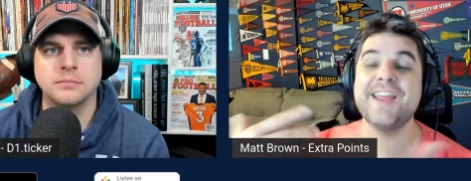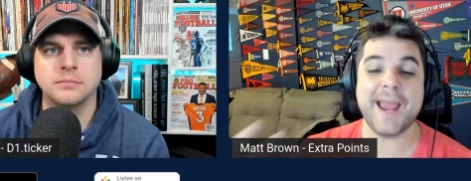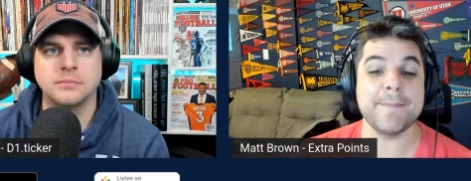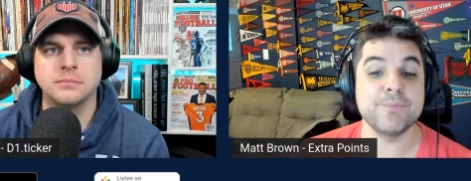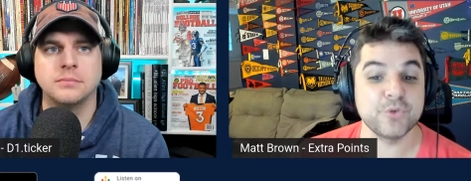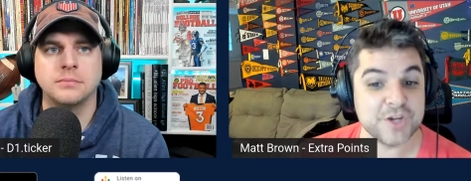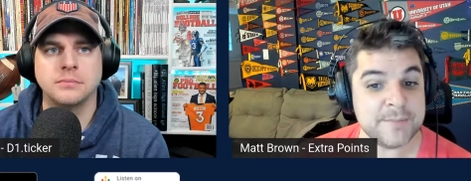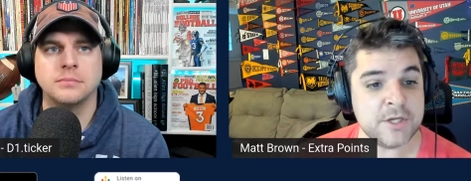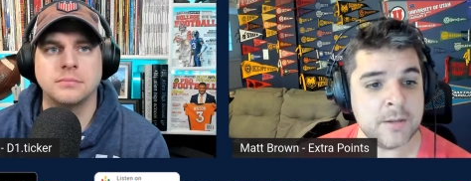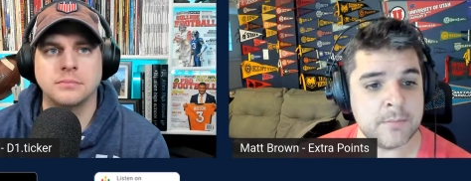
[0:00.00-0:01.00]
Speaker 1: a
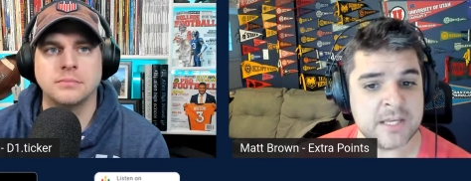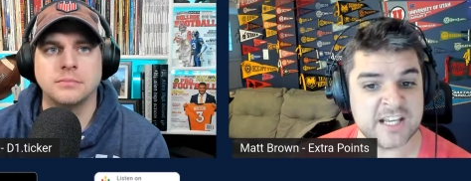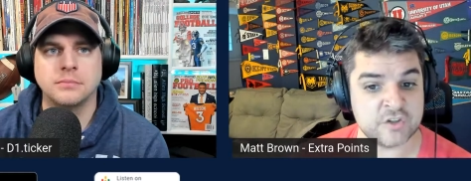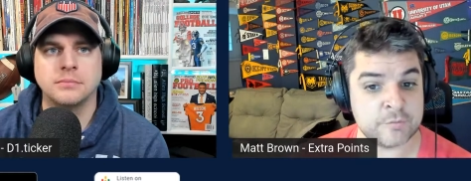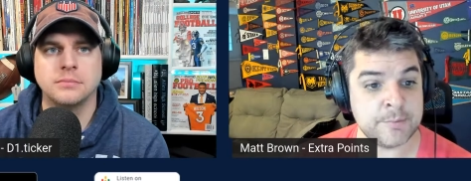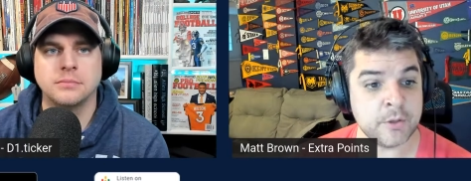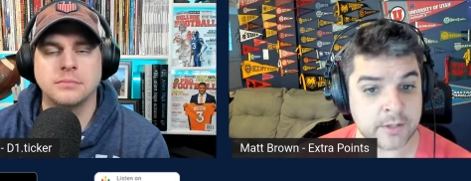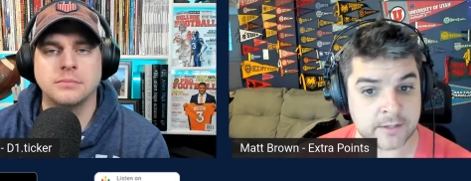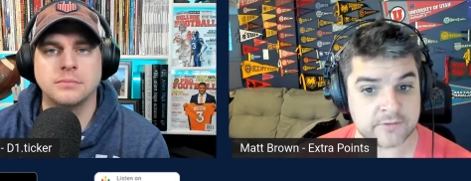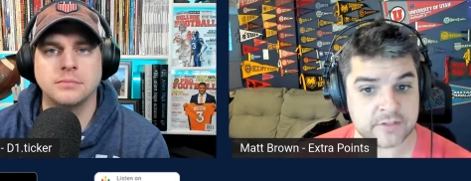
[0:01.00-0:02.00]
premium
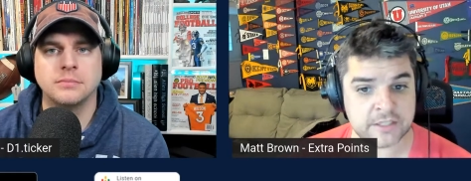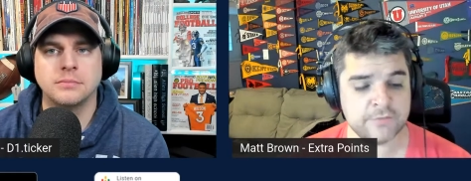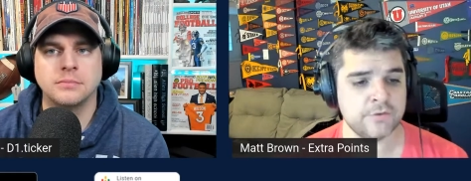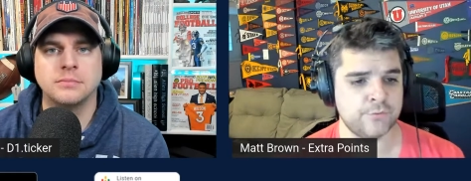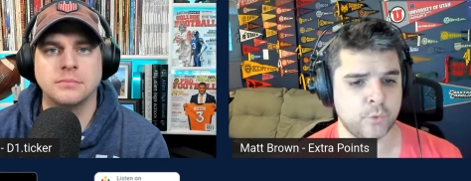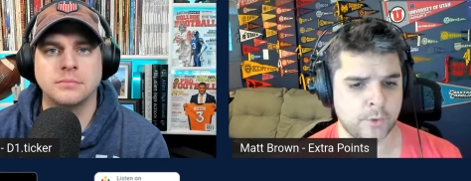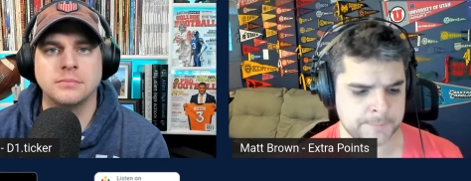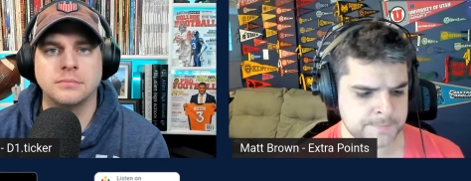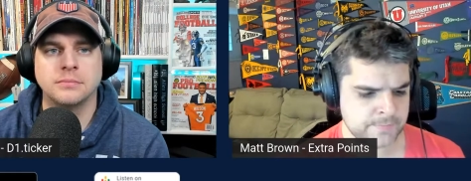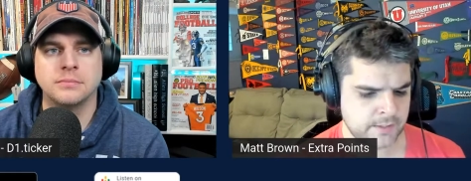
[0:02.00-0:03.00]
experience, even for
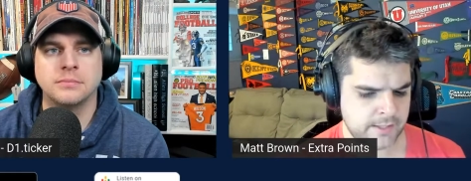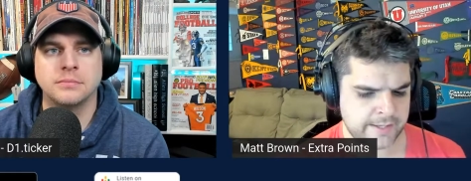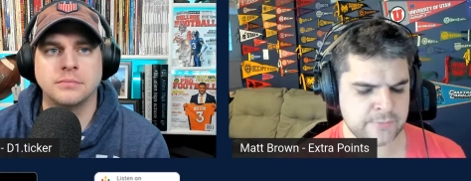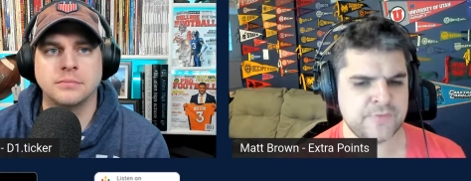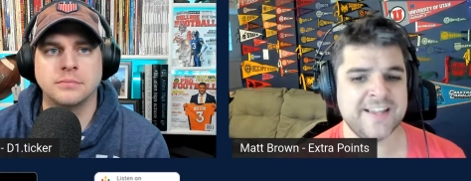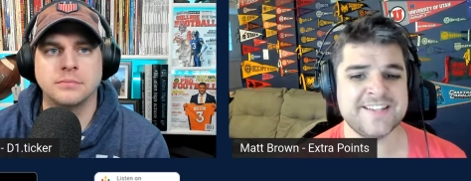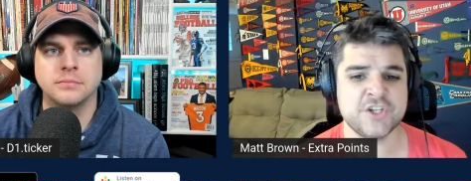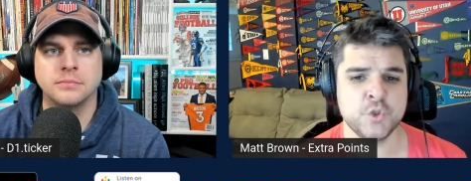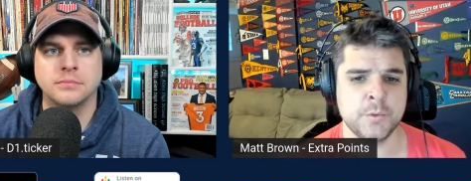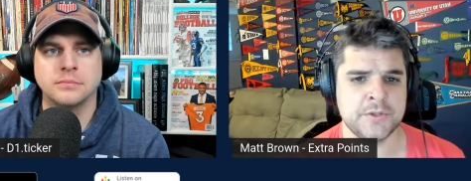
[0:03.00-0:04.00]
an event
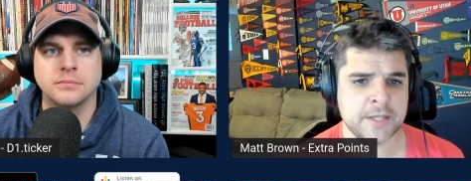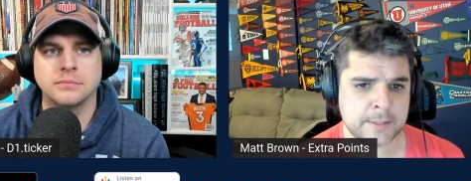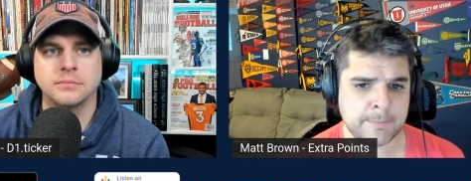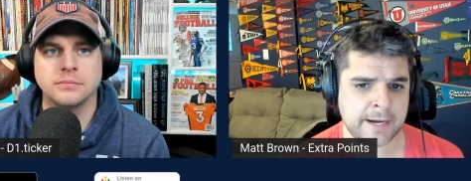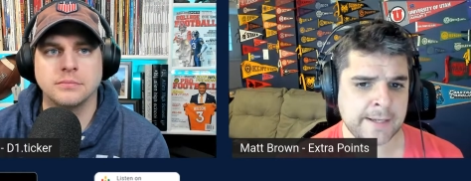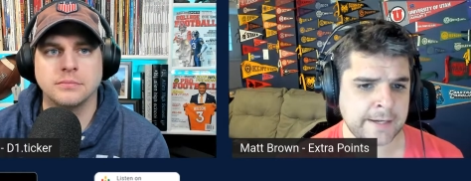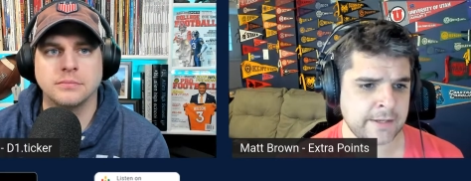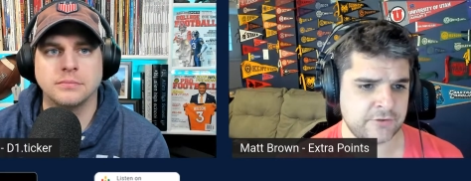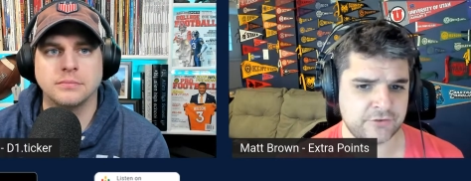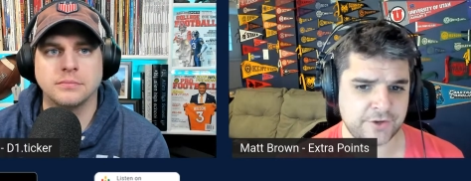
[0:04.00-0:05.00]
that you would think might not
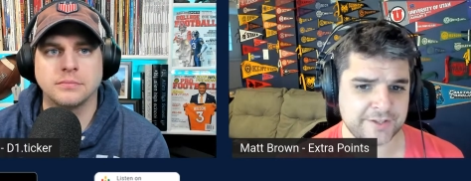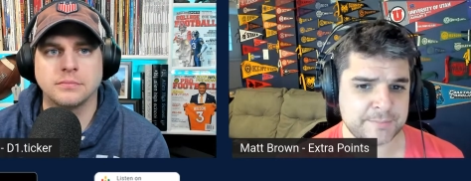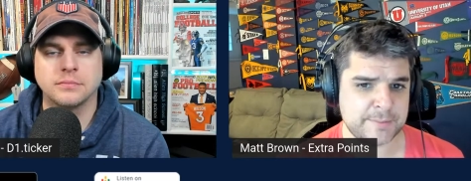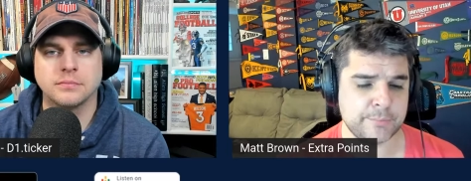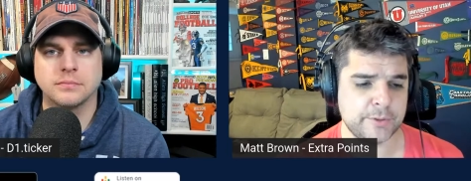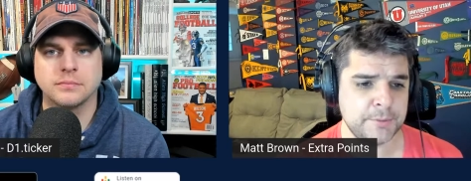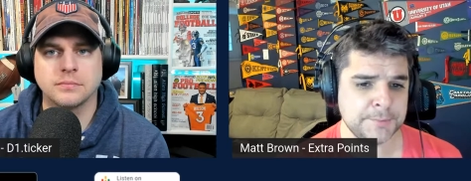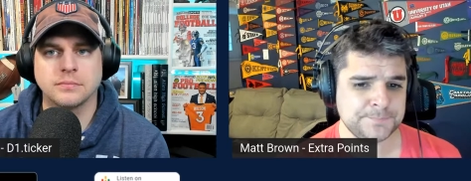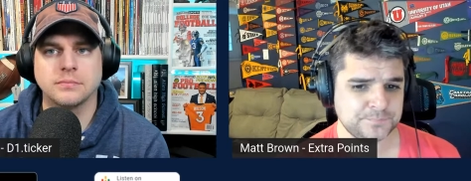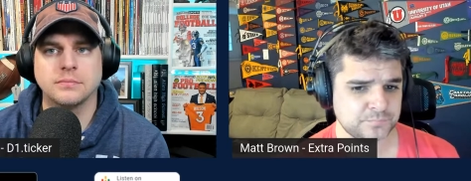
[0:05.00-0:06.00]
necessarily be premium,